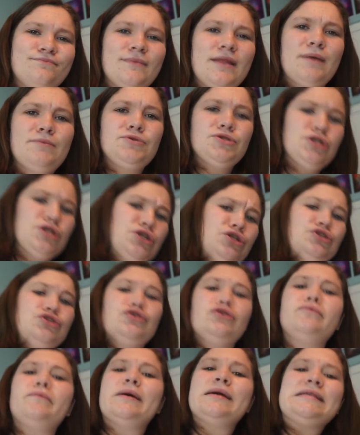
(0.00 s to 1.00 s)
I'm just gonna
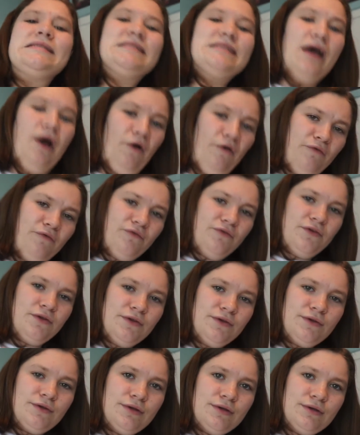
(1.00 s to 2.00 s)
do it myself.
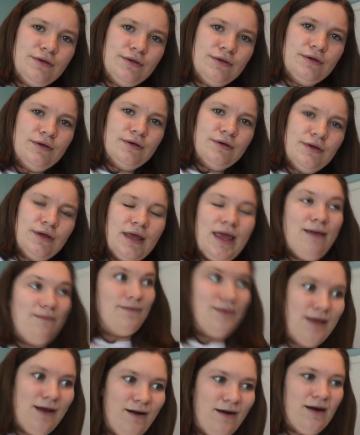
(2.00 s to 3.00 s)
It can't be
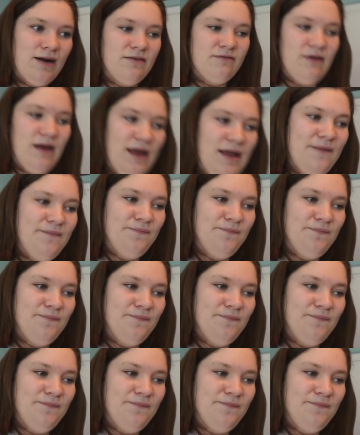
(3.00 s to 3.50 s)
that hard, right?